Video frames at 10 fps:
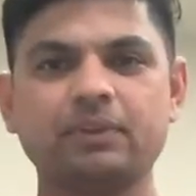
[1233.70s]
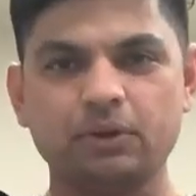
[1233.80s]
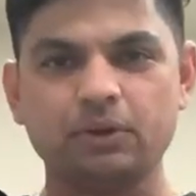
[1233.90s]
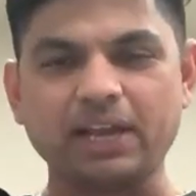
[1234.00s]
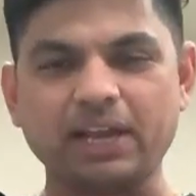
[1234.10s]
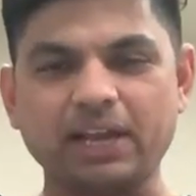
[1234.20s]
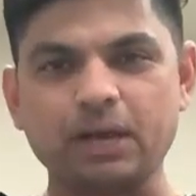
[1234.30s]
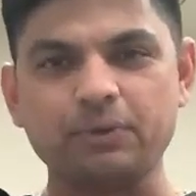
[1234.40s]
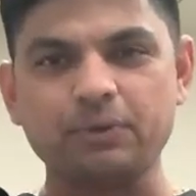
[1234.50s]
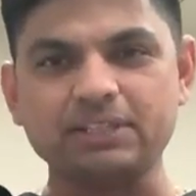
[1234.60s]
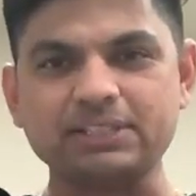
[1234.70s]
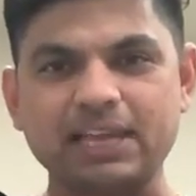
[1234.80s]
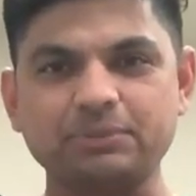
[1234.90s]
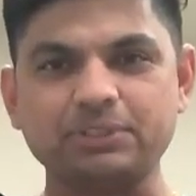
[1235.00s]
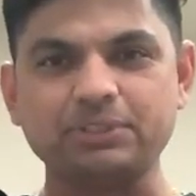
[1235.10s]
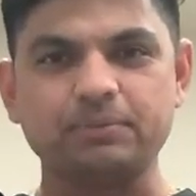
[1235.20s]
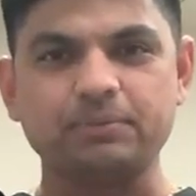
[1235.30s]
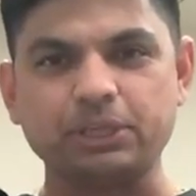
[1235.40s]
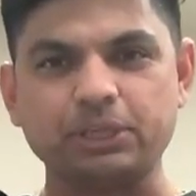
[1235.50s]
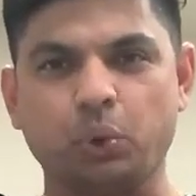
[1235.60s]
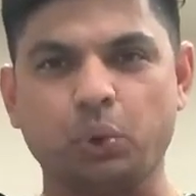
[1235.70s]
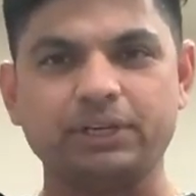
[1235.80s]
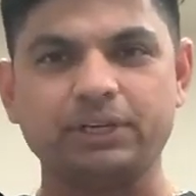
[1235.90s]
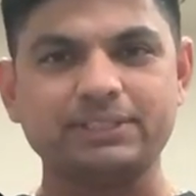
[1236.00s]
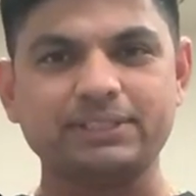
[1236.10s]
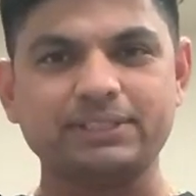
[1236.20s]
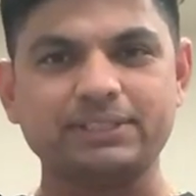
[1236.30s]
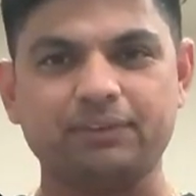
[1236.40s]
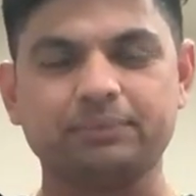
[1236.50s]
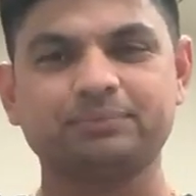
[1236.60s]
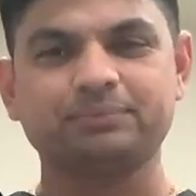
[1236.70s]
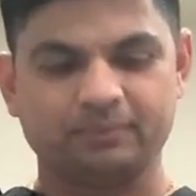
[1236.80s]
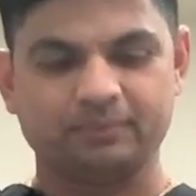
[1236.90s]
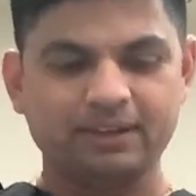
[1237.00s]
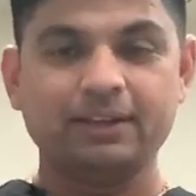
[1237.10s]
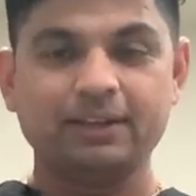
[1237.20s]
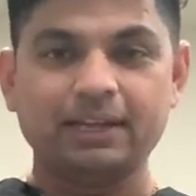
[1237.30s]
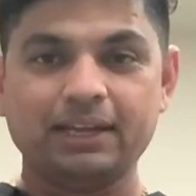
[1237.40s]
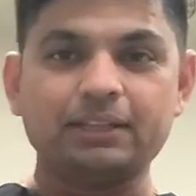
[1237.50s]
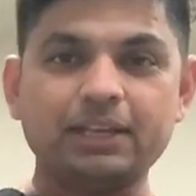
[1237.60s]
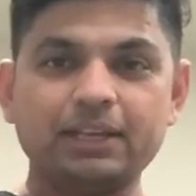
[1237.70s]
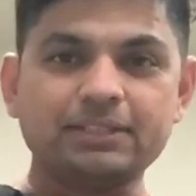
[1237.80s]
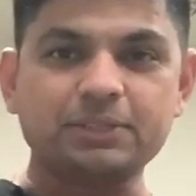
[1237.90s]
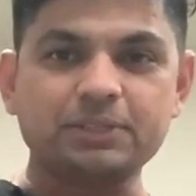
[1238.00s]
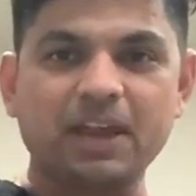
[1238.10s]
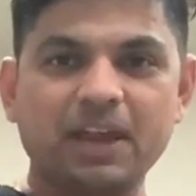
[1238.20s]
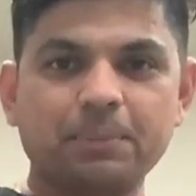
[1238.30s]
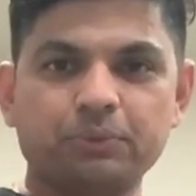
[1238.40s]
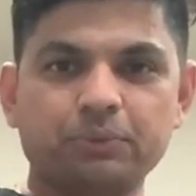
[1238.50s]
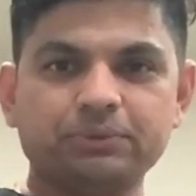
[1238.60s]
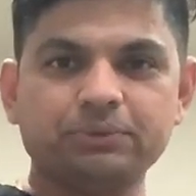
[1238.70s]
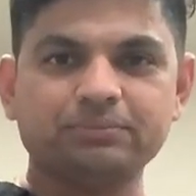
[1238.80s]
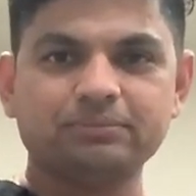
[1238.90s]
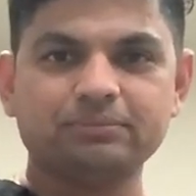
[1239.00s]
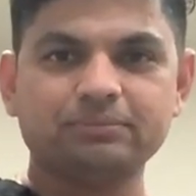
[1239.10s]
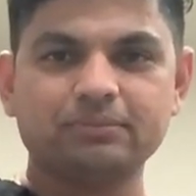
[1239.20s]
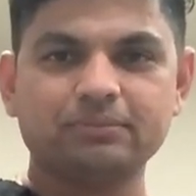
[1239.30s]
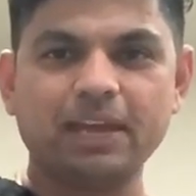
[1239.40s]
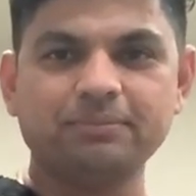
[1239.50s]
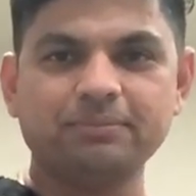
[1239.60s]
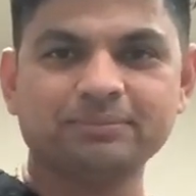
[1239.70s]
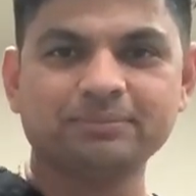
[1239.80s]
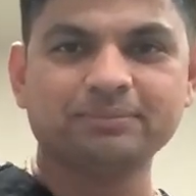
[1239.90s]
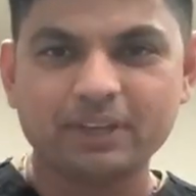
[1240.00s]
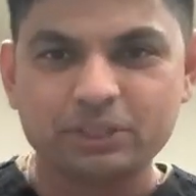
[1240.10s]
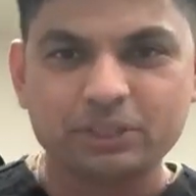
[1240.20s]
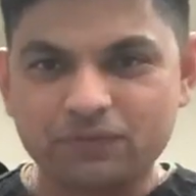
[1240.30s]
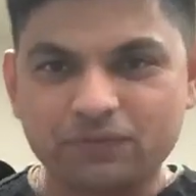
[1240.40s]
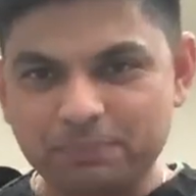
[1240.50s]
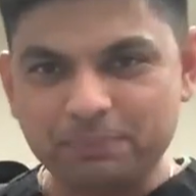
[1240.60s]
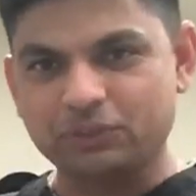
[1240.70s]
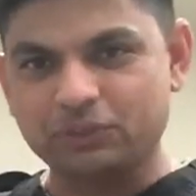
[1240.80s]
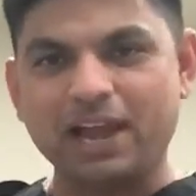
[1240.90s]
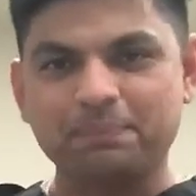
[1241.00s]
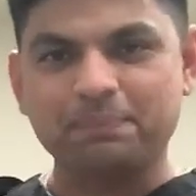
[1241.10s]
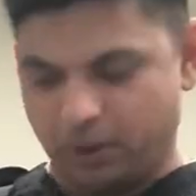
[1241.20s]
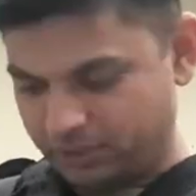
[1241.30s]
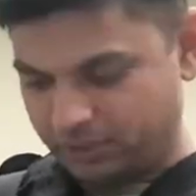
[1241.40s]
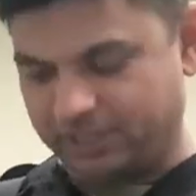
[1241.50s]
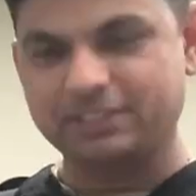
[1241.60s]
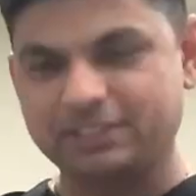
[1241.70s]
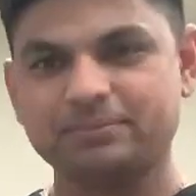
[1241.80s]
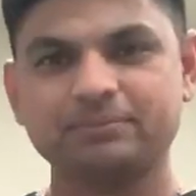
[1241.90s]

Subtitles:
right now it's empty. My shoulder is level. This is 5 pounds. Okay? So if I put the 5 pound in it,